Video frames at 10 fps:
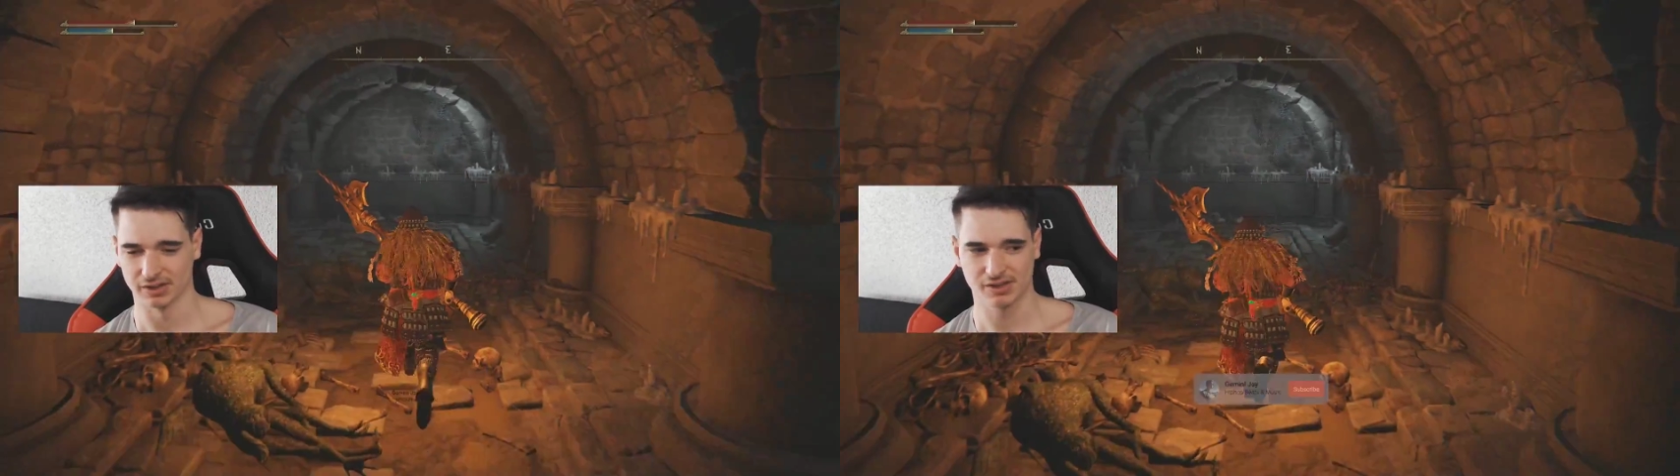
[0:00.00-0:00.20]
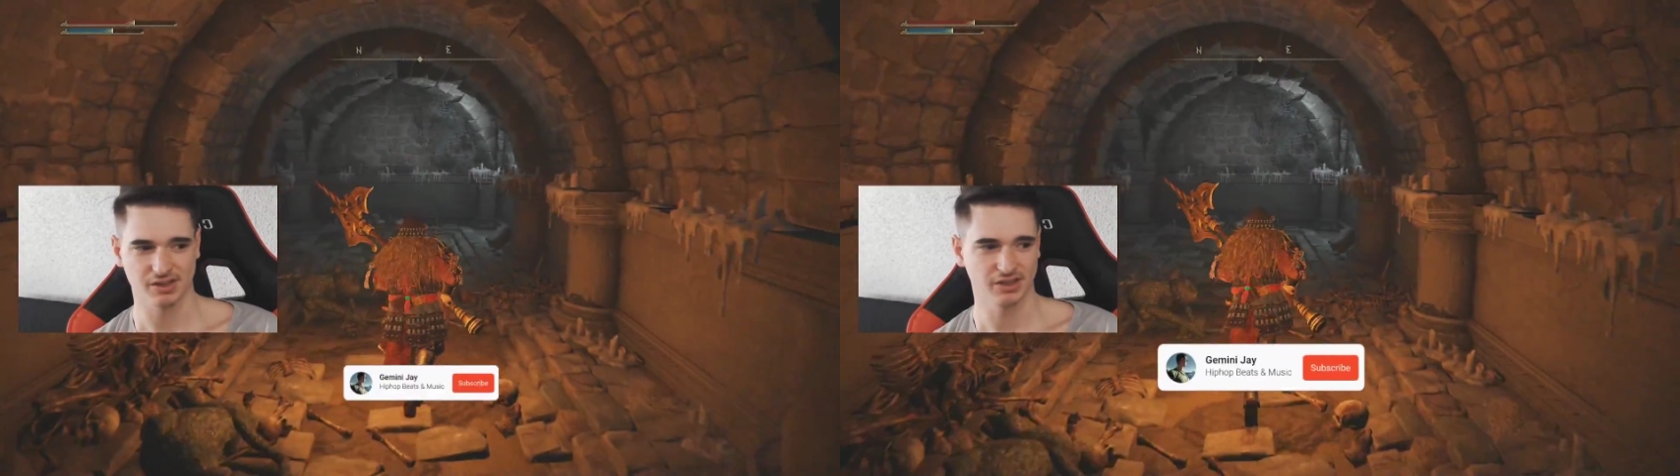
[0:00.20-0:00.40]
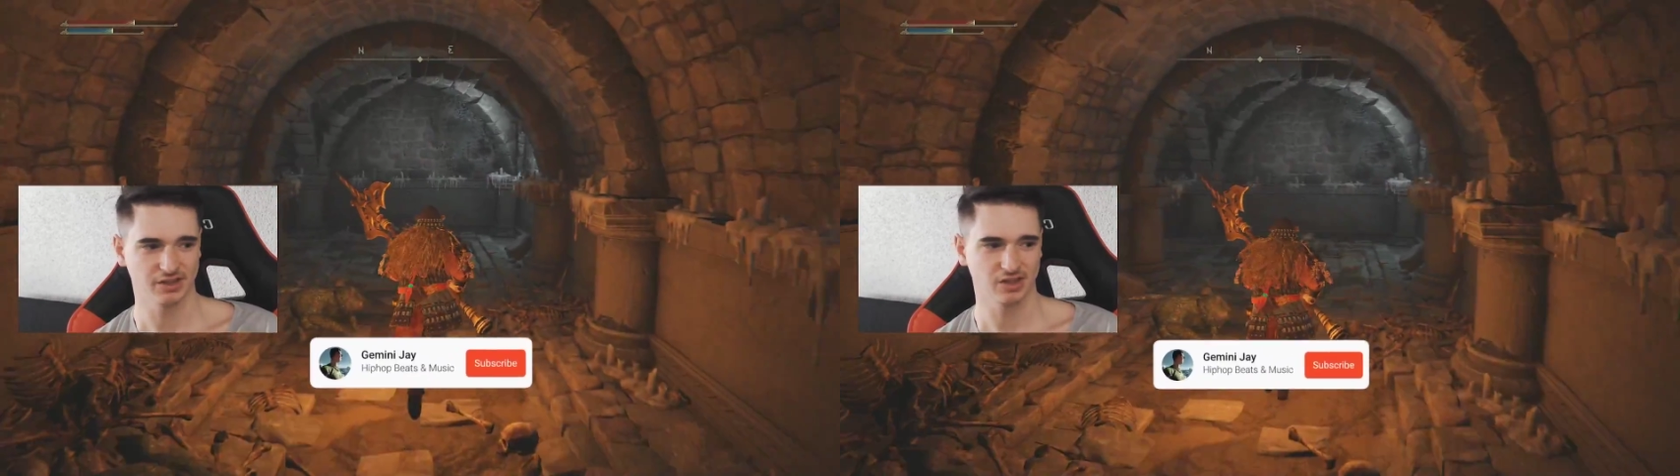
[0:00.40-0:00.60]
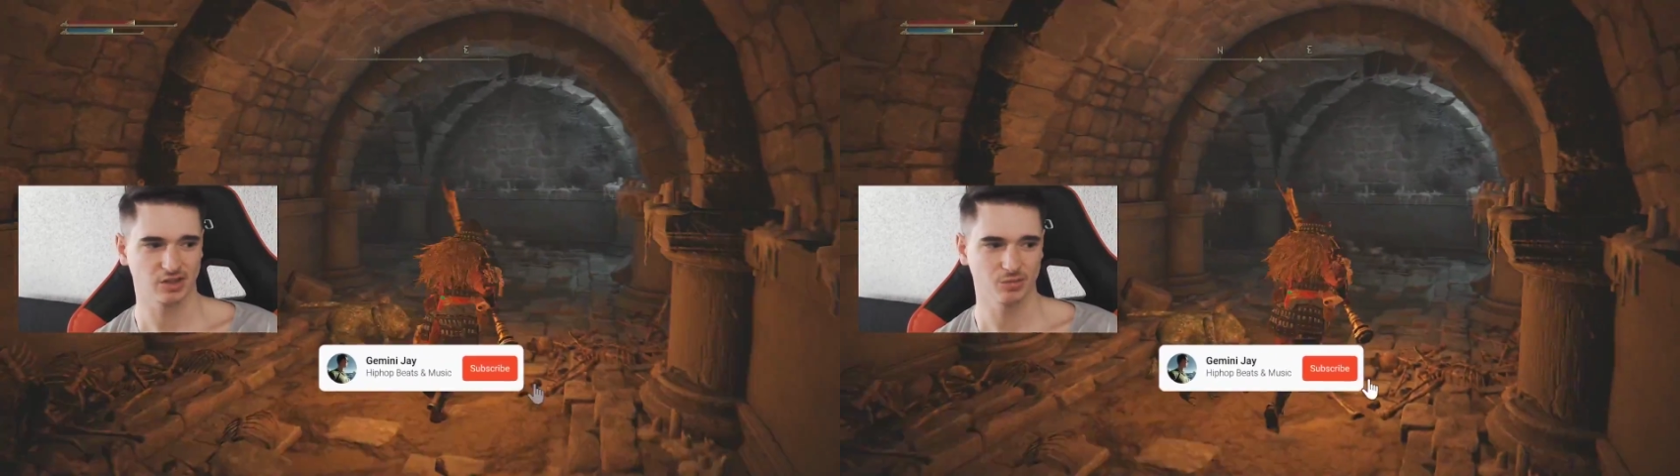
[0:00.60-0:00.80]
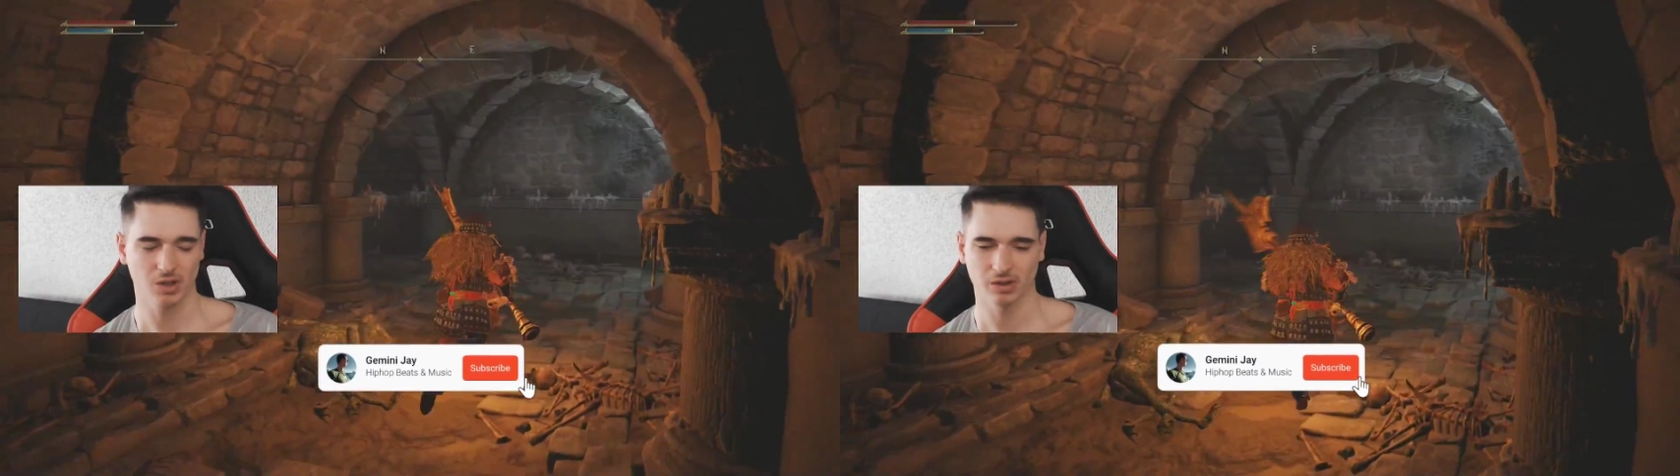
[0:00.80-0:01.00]
it's a it's a
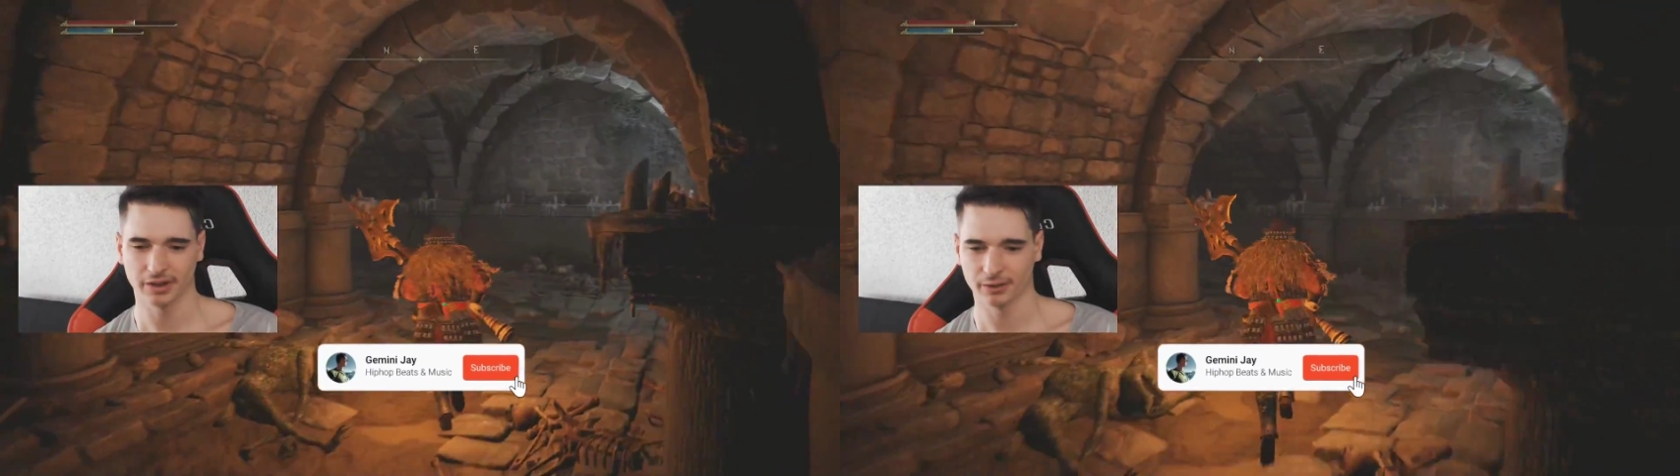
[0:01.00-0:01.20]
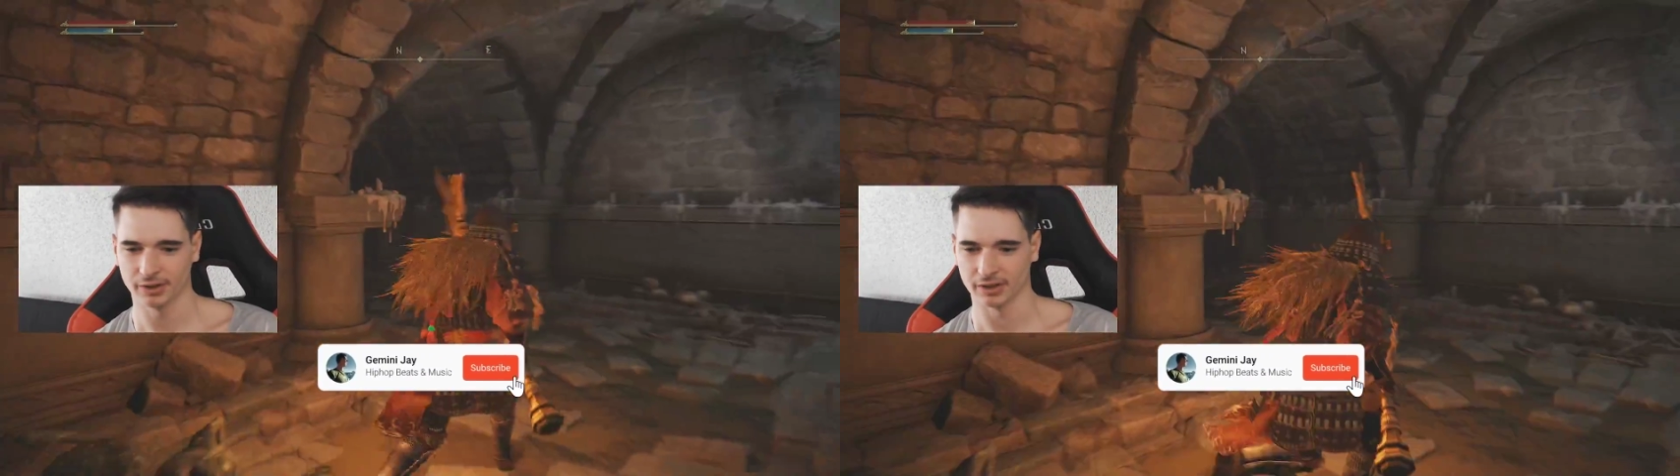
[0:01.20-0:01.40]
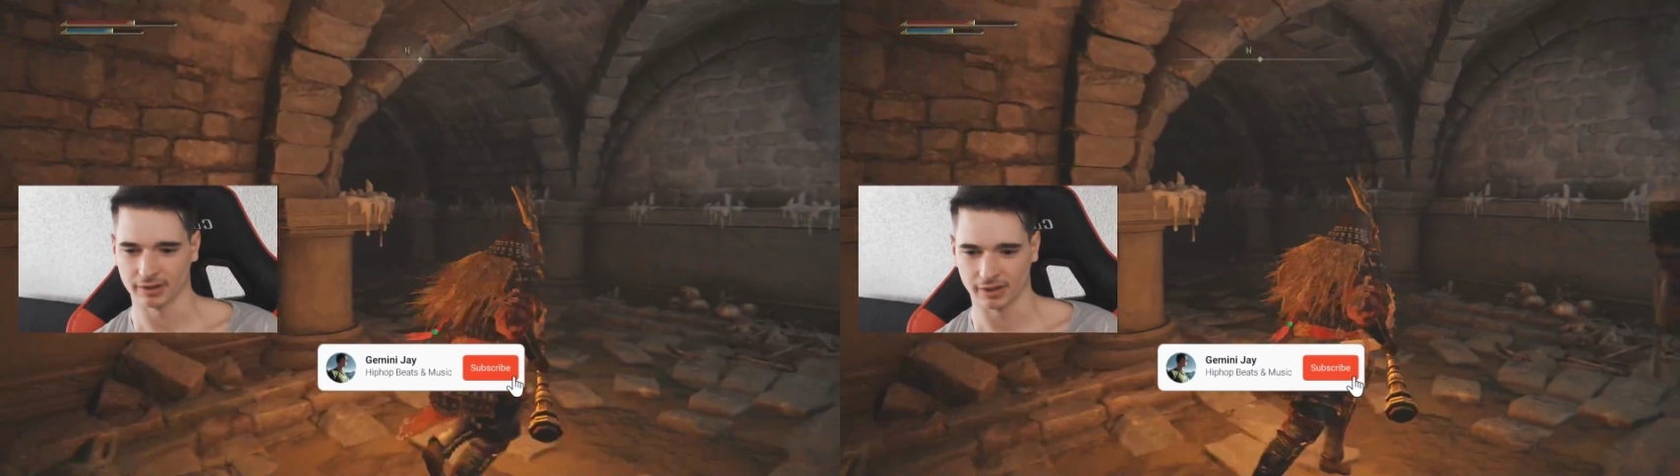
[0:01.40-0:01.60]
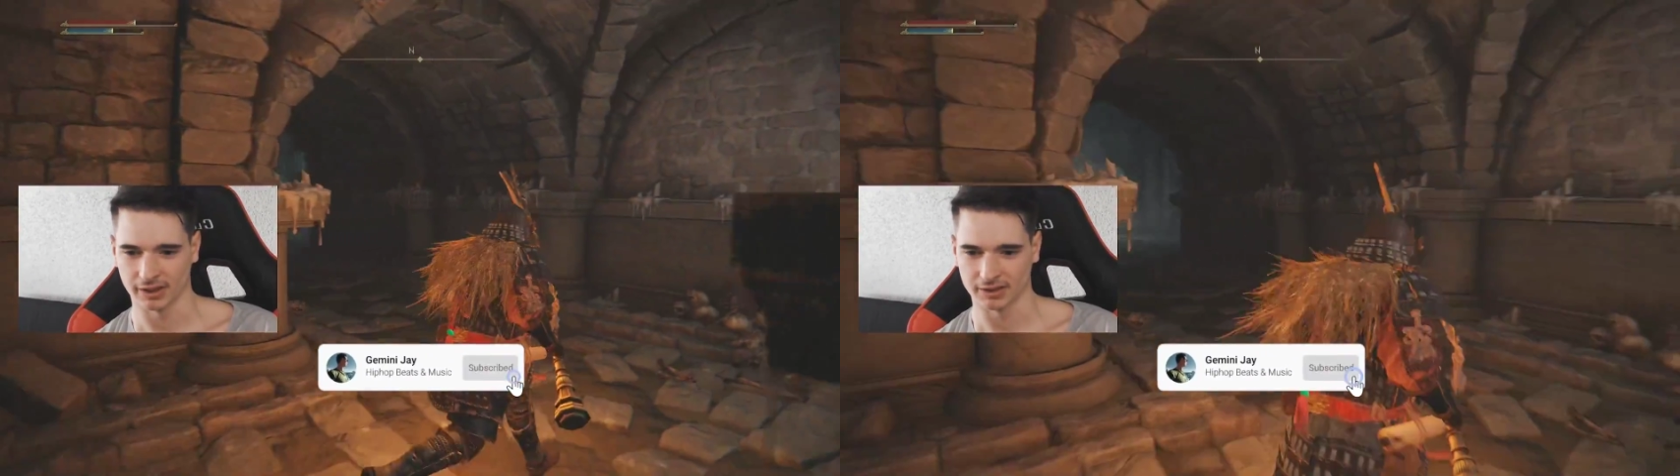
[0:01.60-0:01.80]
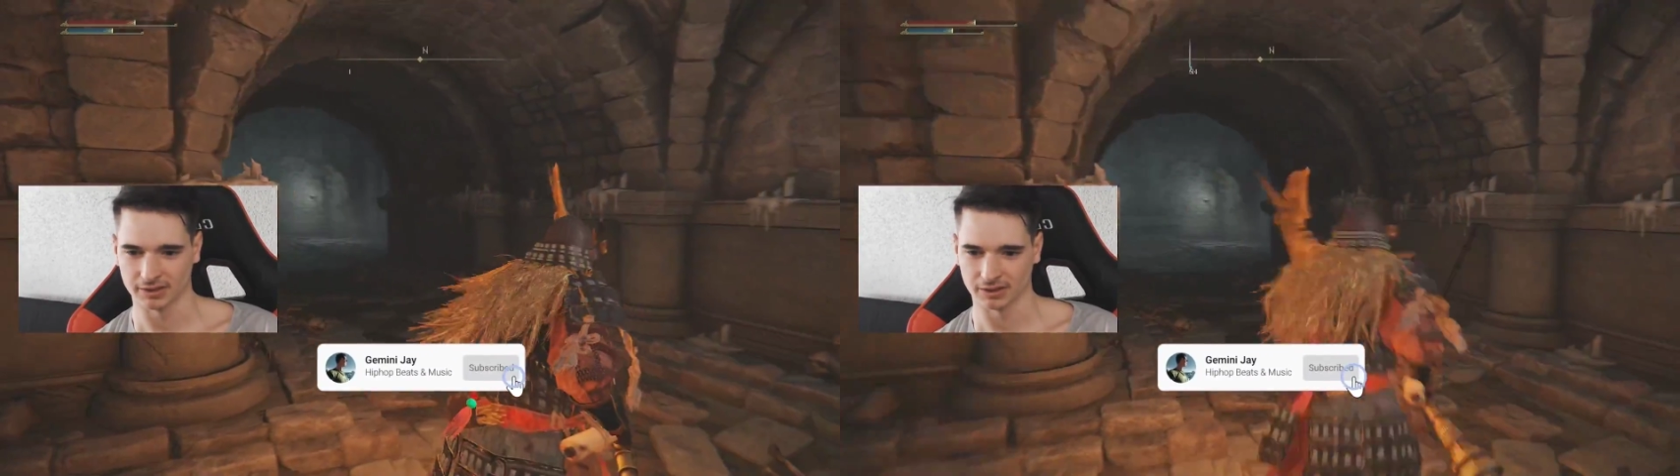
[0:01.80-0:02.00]
small area
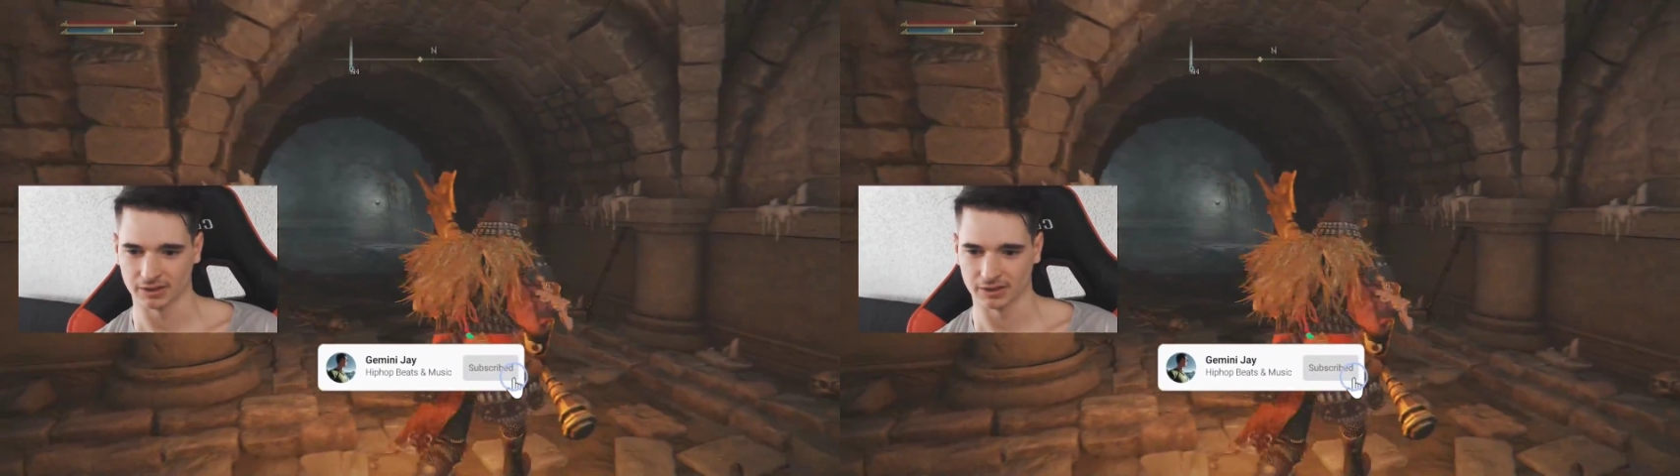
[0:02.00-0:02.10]
that uh,